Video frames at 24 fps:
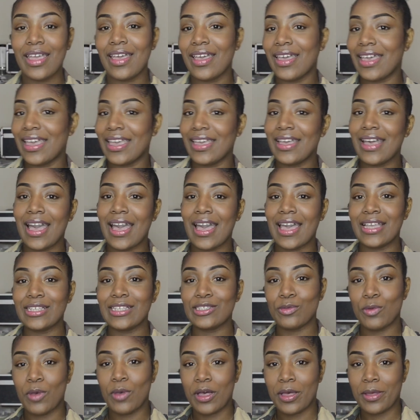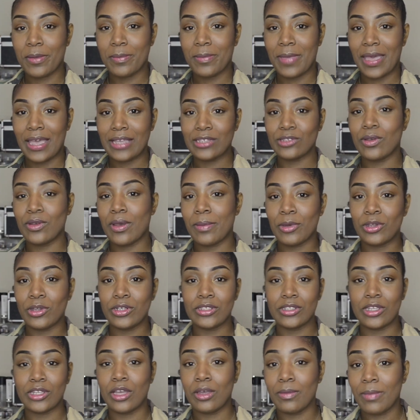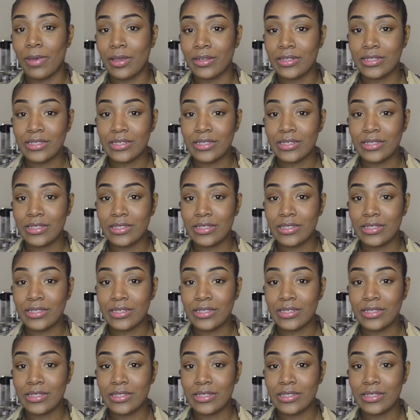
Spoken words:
Hey guys, welcome back. So I'm going to talk about